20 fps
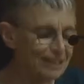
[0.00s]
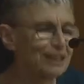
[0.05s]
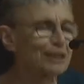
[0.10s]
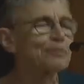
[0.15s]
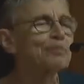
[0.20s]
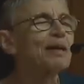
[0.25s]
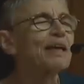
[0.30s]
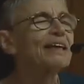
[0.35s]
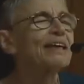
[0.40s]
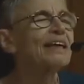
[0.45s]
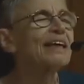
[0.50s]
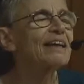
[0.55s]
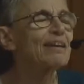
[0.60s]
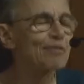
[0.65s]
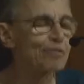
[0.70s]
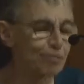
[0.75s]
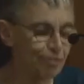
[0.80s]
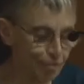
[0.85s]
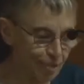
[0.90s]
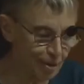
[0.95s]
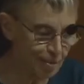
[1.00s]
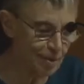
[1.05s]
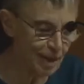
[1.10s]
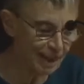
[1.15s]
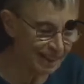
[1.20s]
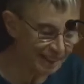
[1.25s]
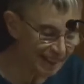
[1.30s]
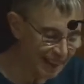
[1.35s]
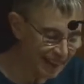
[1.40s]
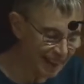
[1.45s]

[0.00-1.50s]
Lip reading: smelling of female